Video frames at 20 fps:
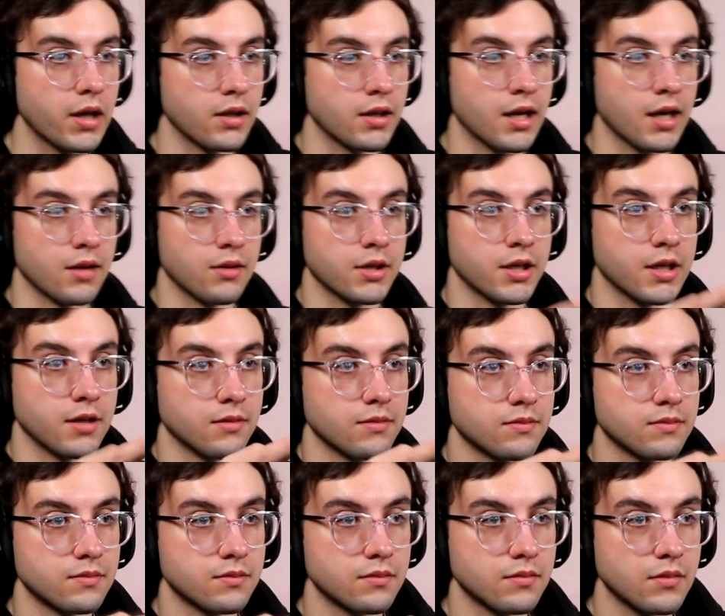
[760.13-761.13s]
yeah, look at,
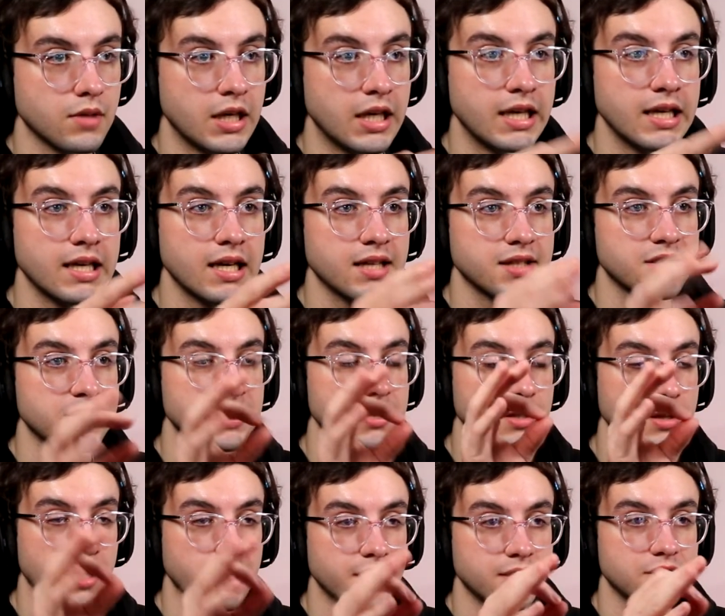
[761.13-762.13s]
he got
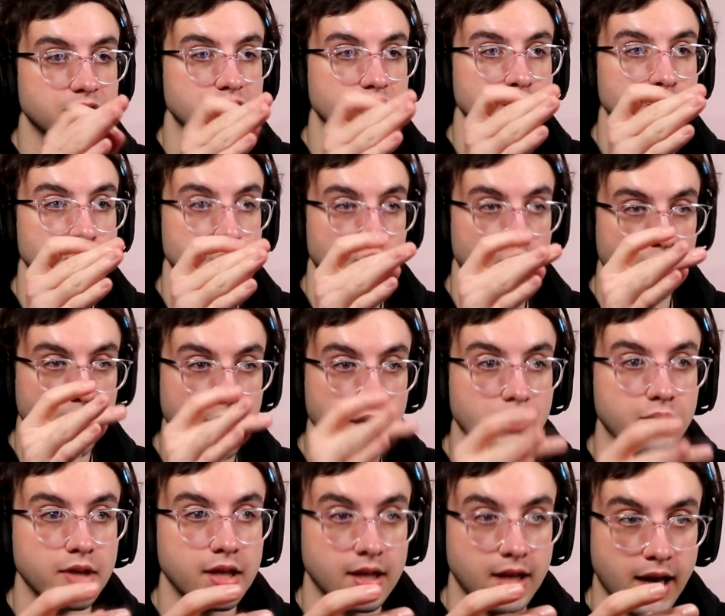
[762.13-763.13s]
sliced
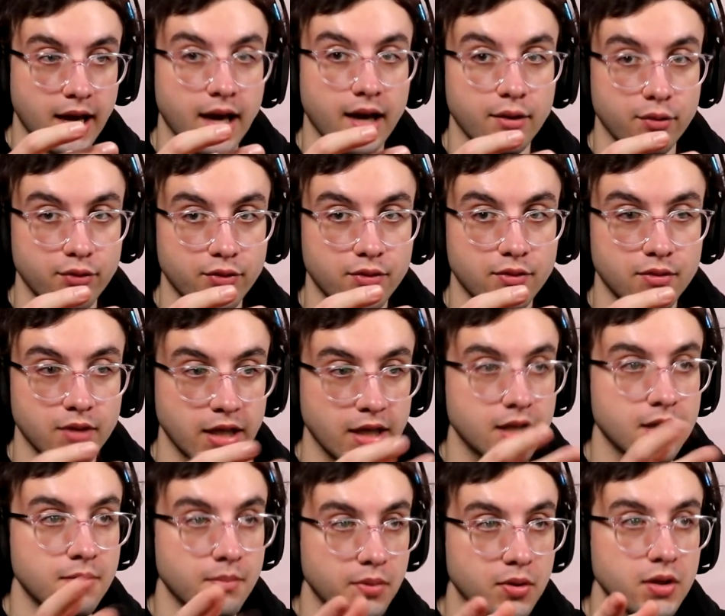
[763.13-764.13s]
directly in half, like,
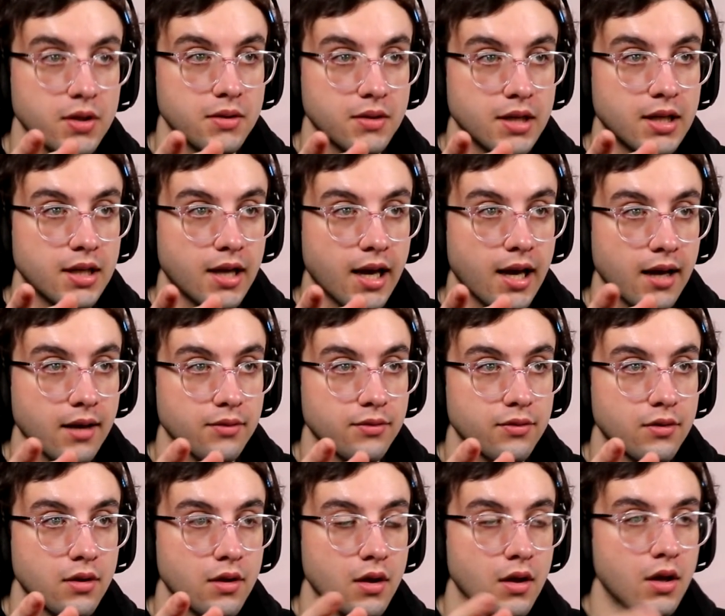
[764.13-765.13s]
completely in half.
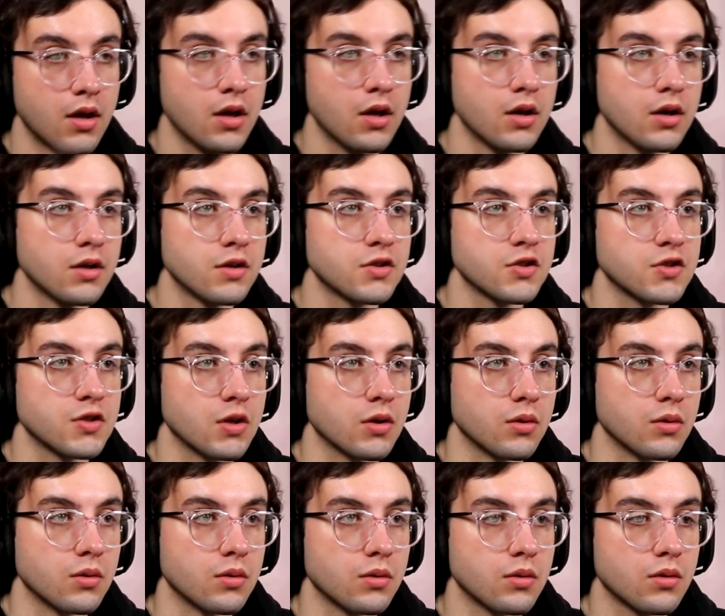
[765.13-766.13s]

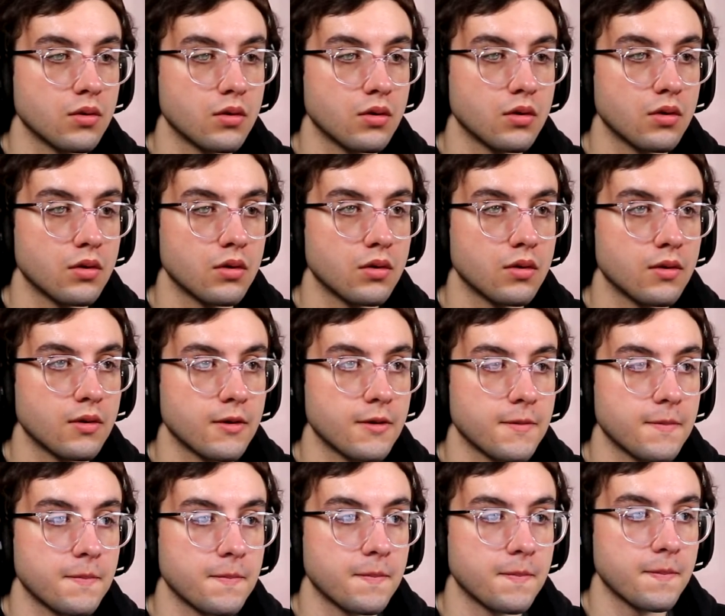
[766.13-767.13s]
So,
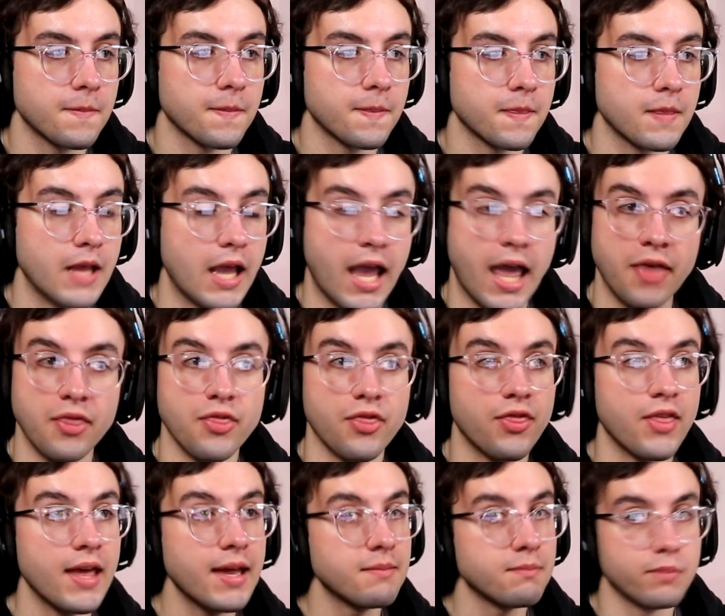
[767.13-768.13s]
and
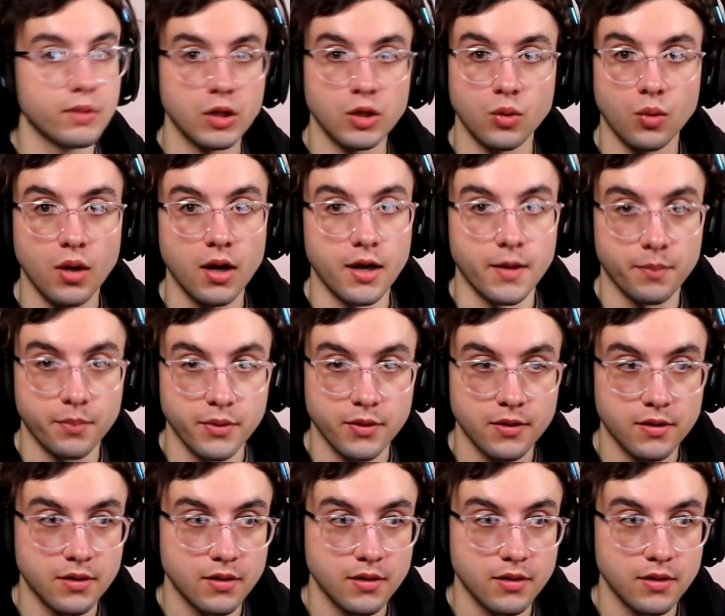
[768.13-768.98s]
then blew up.